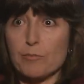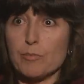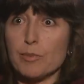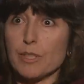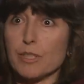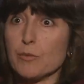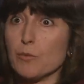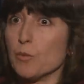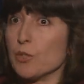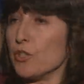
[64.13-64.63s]

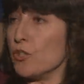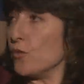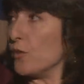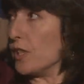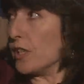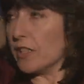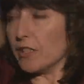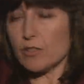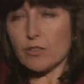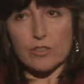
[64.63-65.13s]
But when you
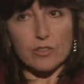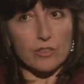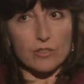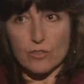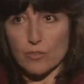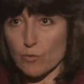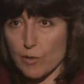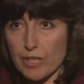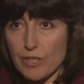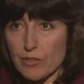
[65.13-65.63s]
get out to
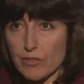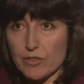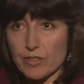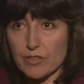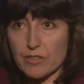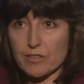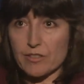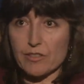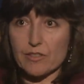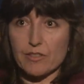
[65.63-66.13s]
greater
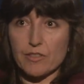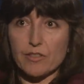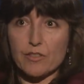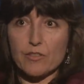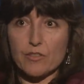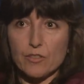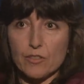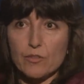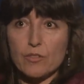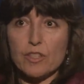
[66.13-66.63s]

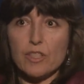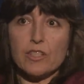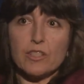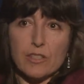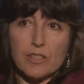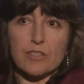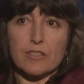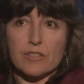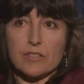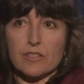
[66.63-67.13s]
distances, you need
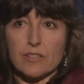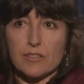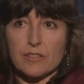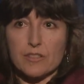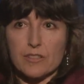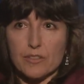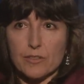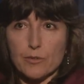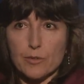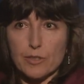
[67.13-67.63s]

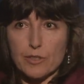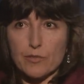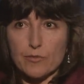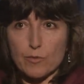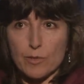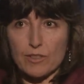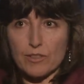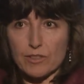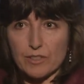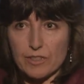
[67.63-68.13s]
Einstein's theory of
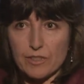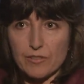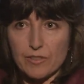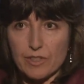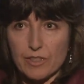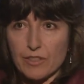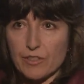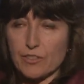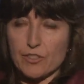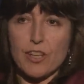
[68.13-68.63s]

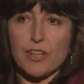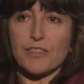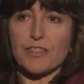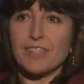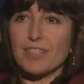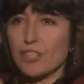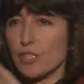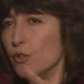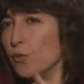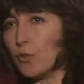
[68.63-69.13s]
relativity. It's not
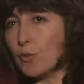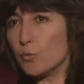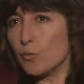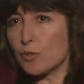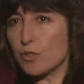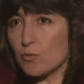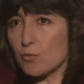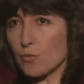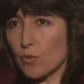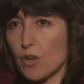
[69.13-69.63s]
that Newton
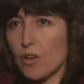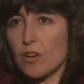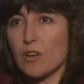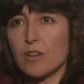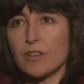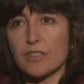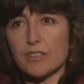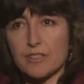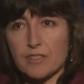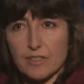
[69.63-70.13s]
was
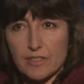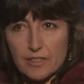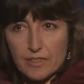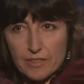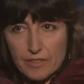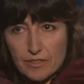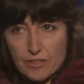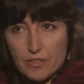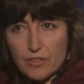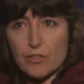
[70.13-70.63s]
wrong. It's that
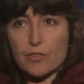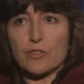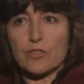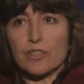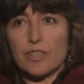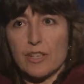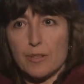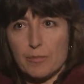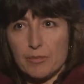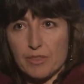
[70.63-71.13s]
in
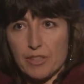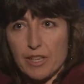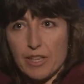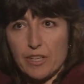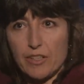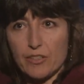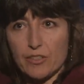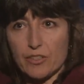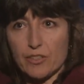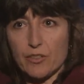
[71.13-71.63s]
certain
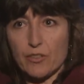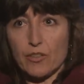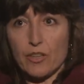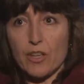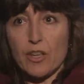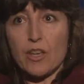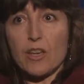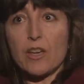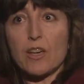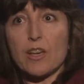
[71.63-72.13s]
applications,
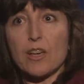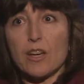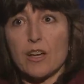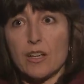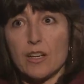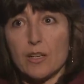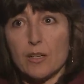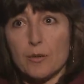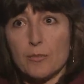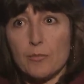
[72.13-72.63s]

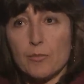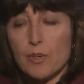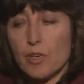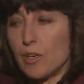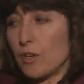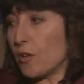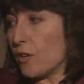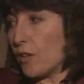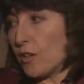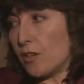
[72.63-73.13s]

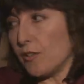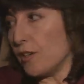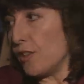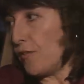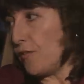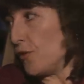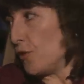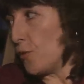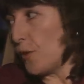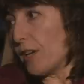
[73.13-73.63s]

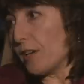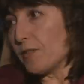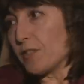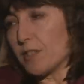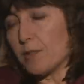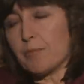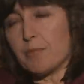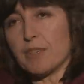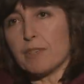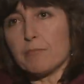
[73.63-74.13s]
if you have
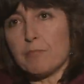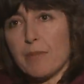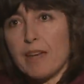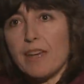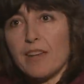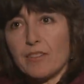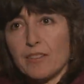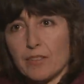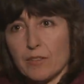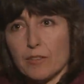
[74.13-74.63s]
something
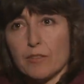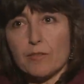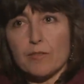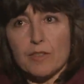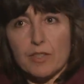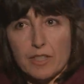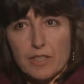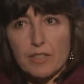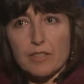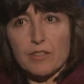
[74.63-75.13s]

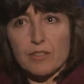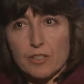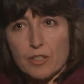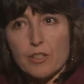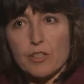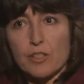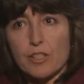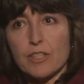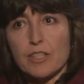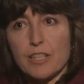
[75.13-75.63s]
massive, then
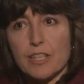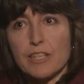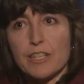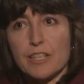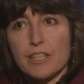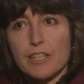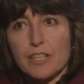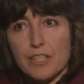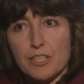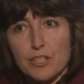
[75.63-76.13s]

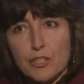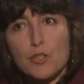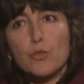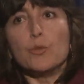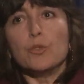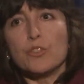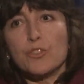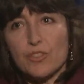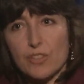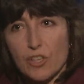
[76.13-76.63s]

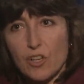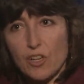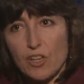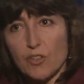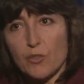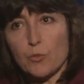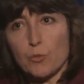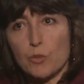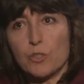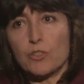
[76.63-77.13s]
Newton's
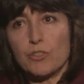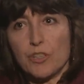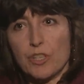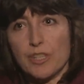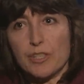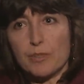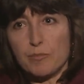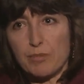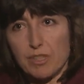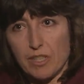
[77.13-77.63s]
laws will
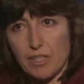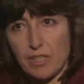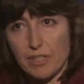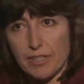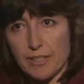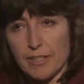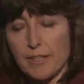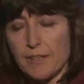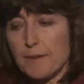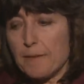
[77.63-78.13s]
not
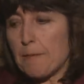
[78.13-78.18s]
apply.